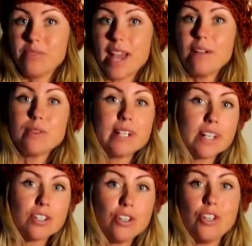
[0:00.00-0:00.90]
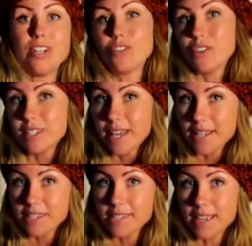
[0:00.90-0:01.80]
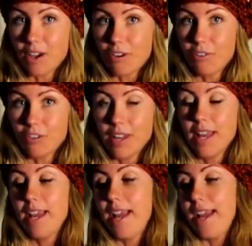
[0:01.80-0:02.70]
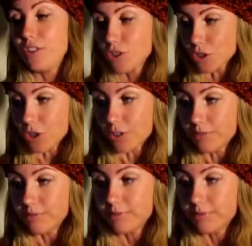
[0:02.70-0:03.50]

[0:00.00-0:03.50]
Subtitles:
They really do. You can do the test yourself. It's true.